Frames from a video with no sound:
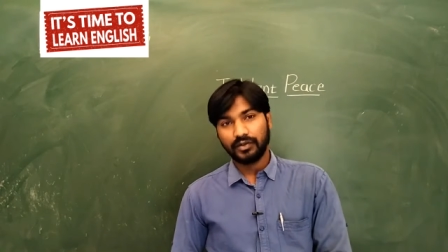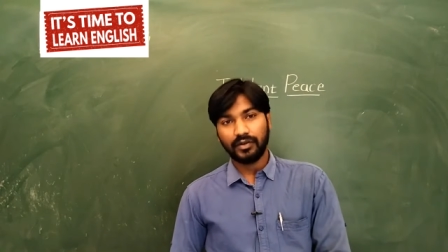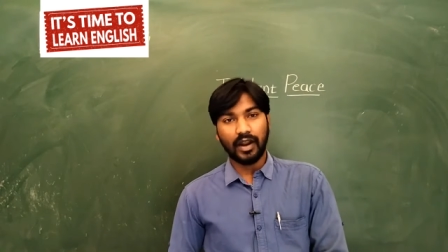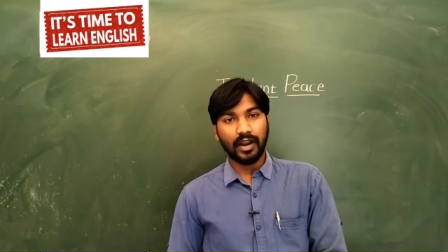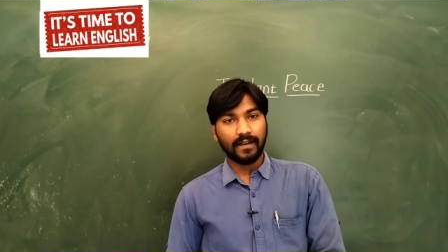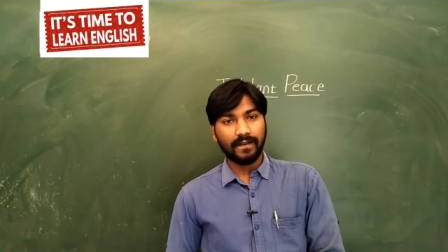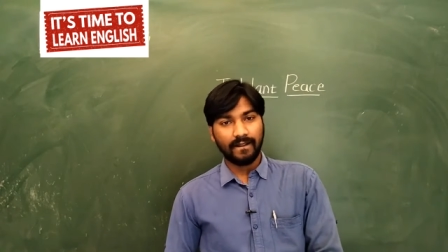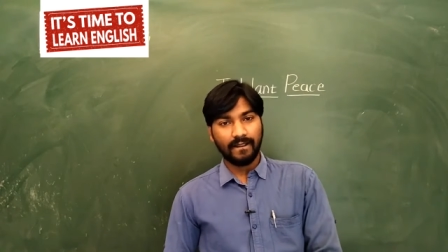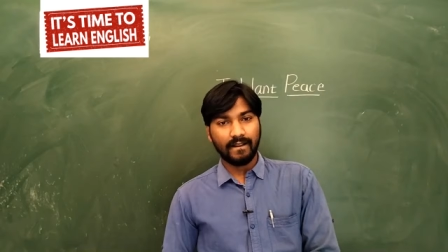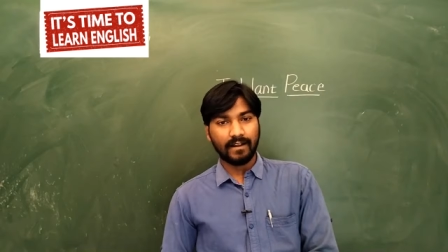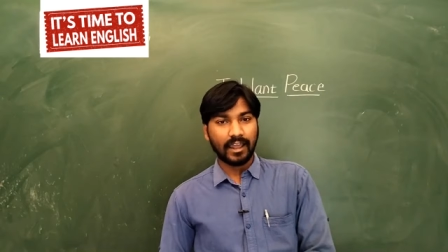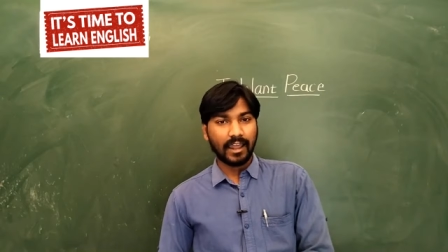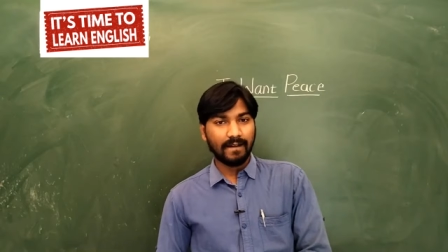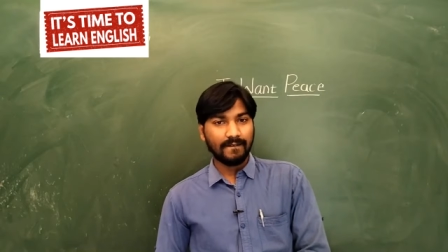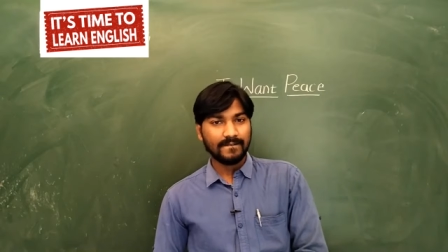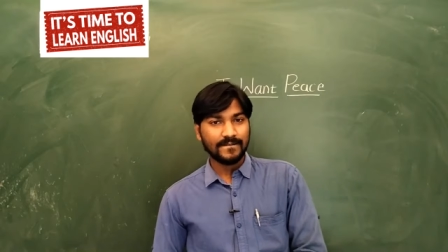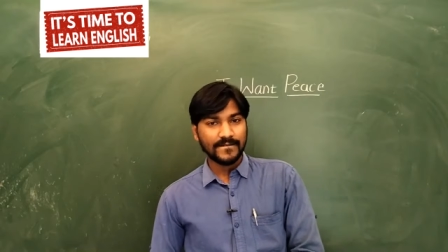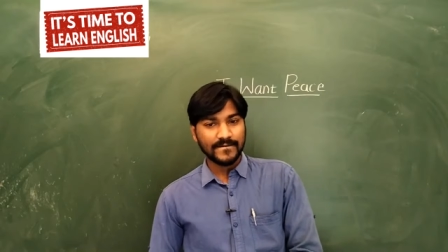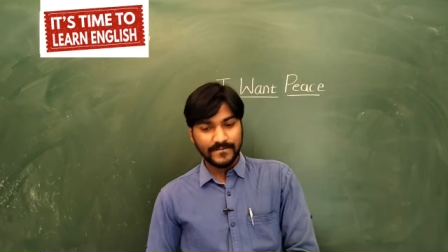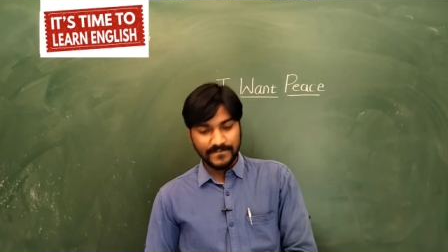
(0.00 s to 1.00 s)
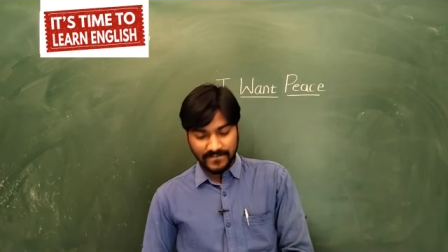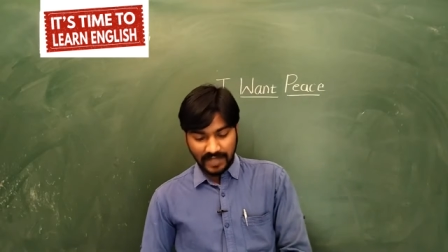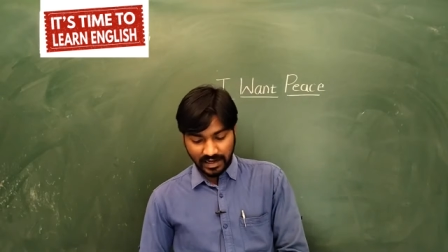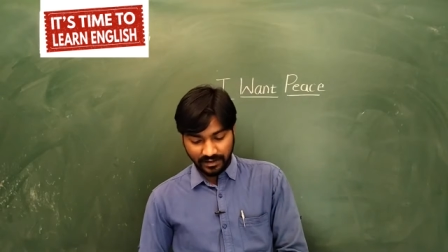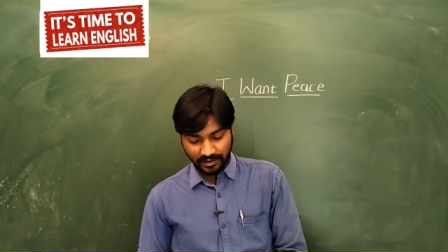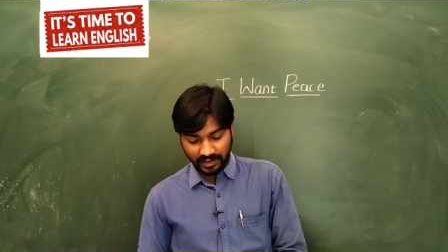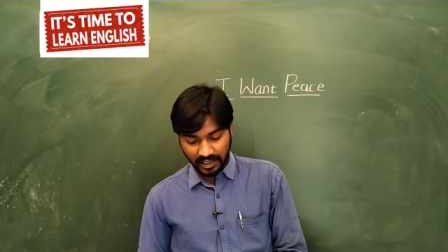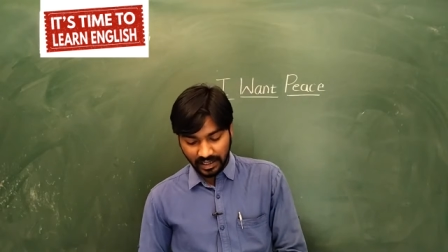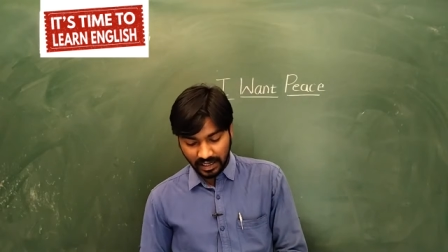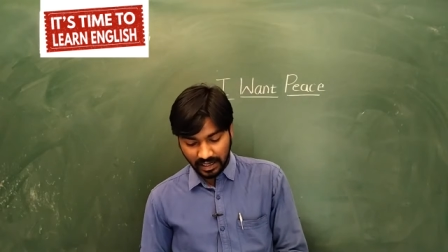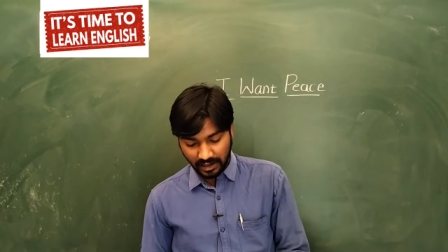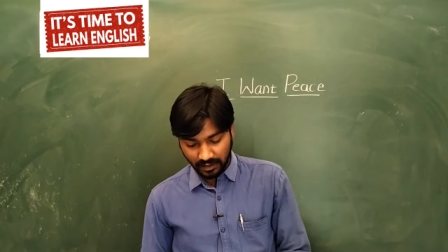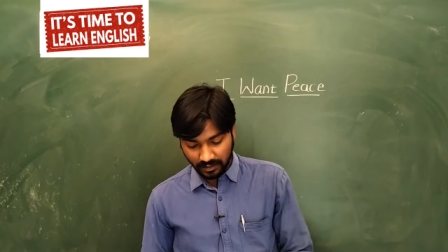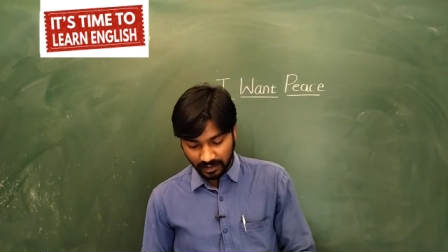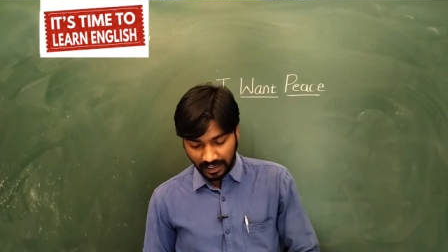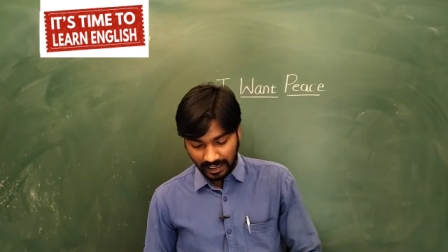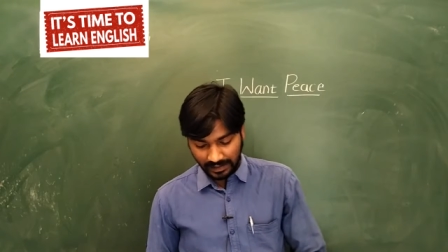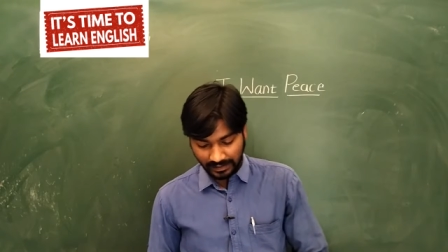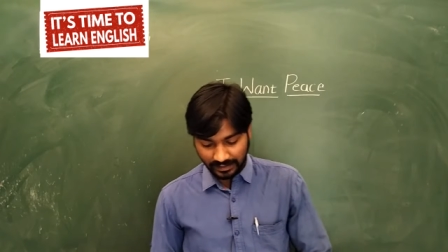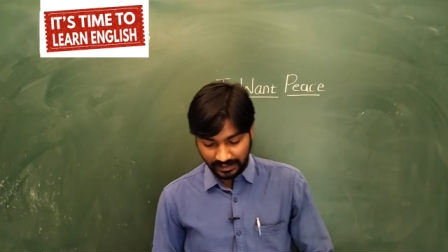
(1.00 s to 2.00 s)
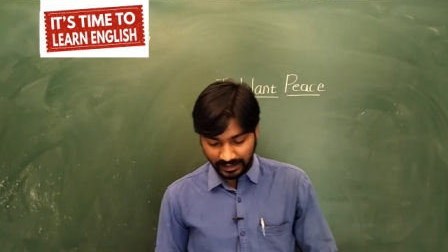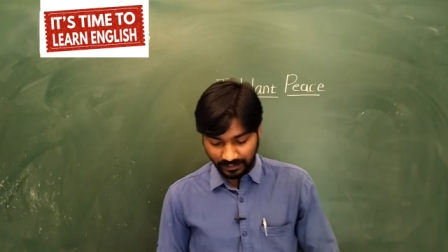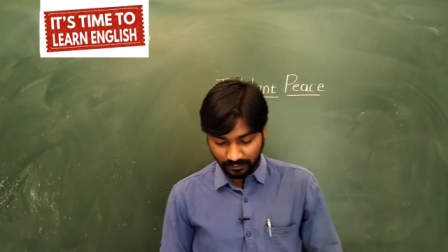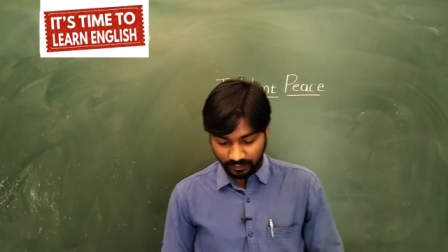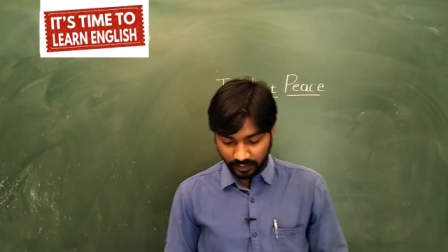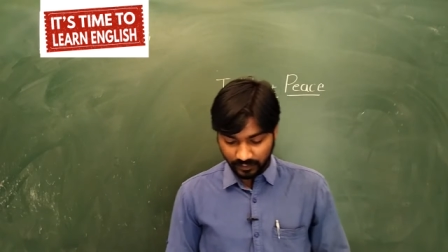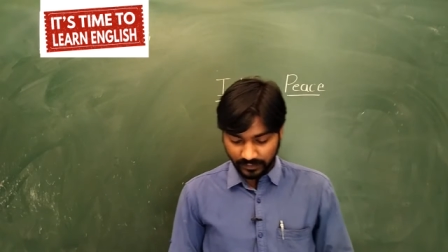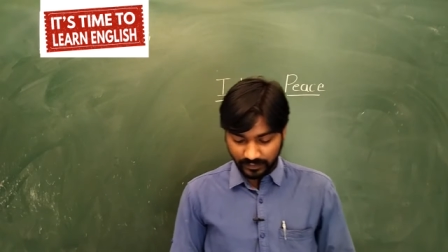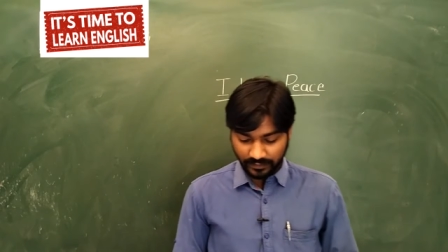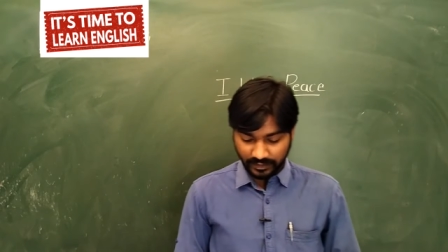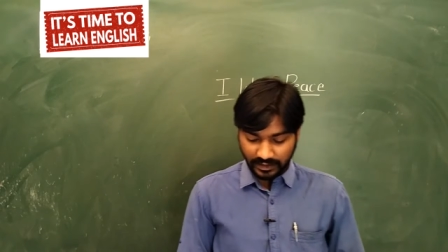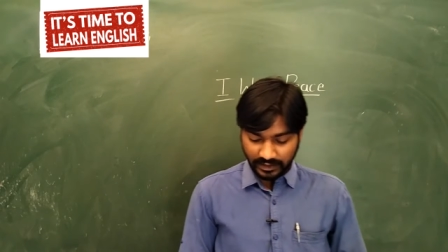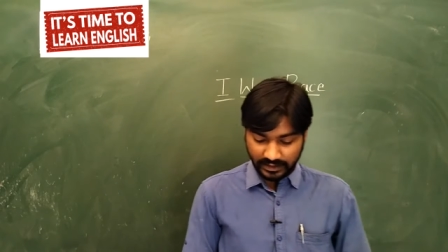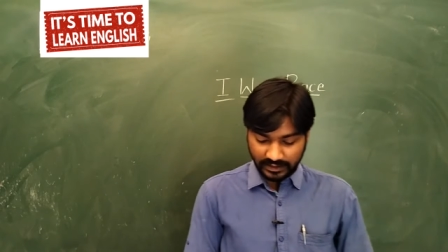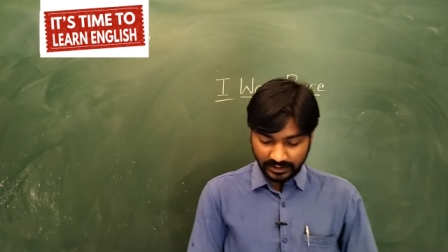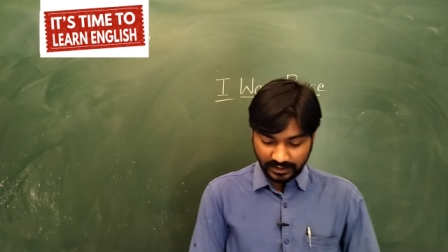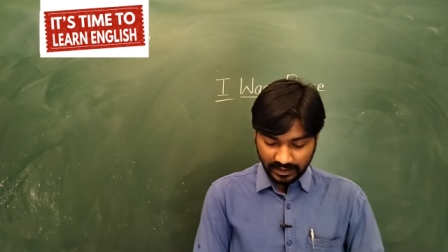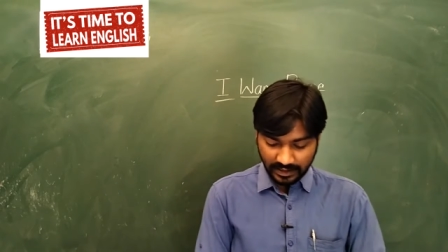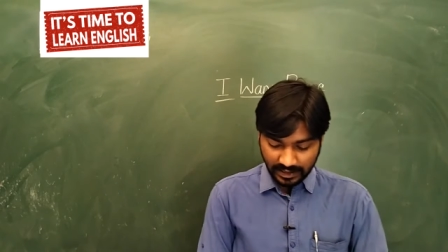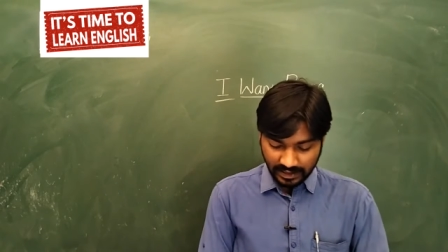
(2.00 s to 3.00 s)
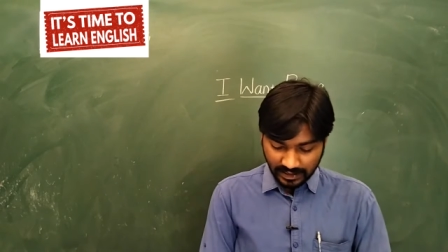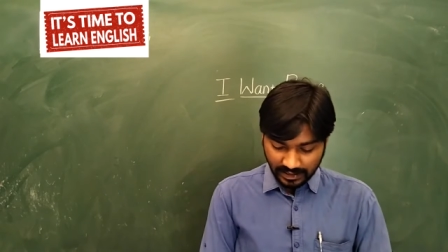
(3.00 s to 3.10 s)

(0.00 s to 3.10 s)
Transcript: Right? Okay? That is the antonyms of the words.